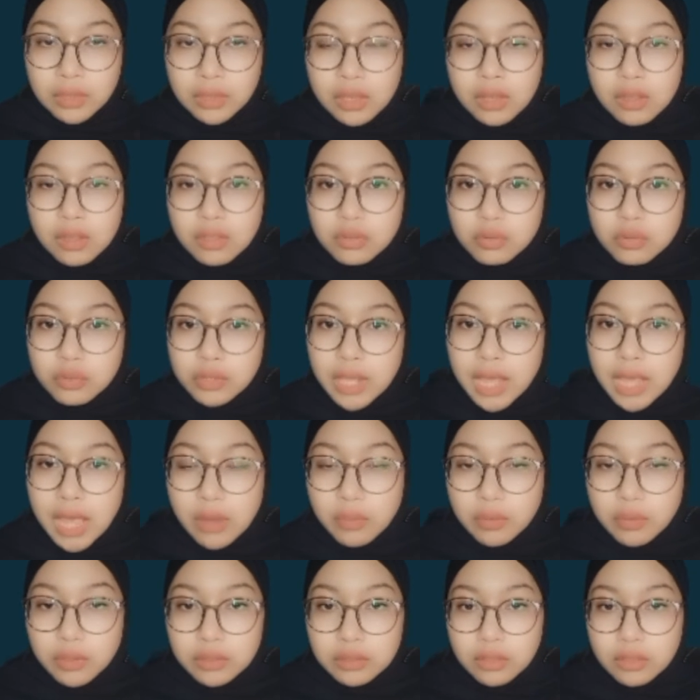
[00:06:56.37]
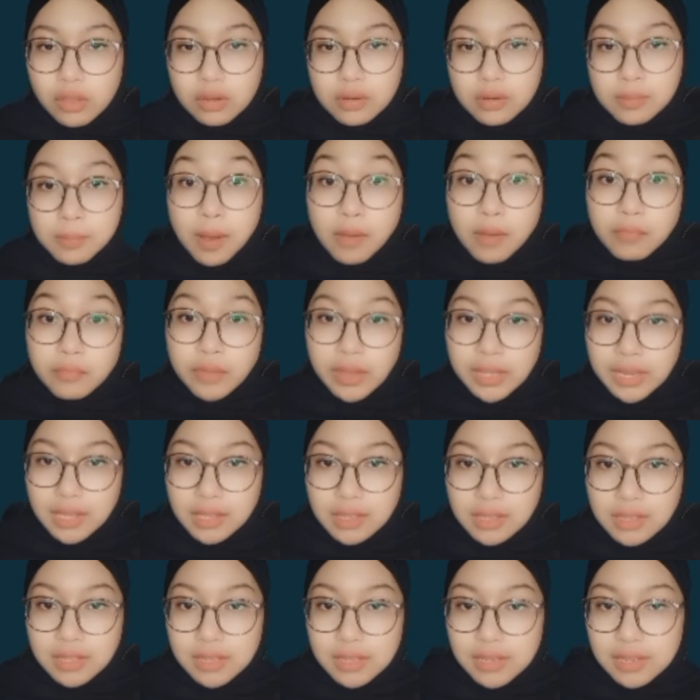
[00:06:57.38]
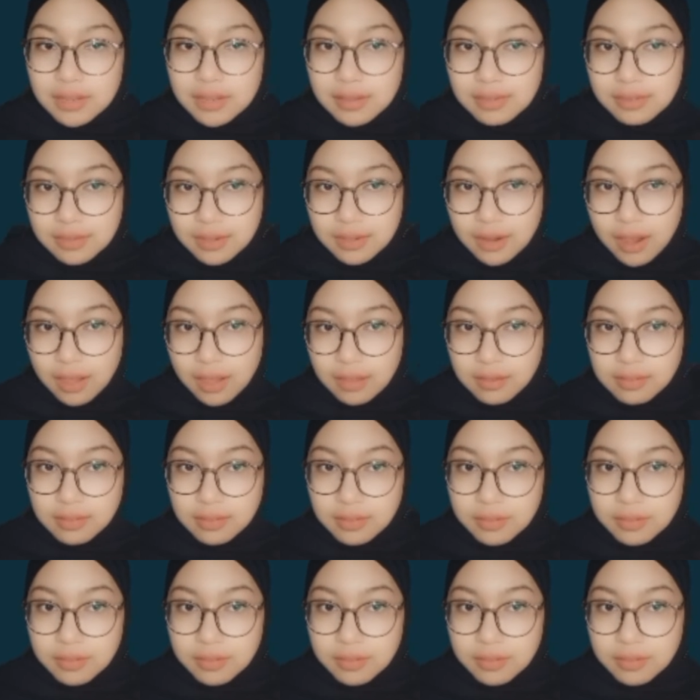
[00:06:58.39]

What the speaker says: Today I will talk about financial distress.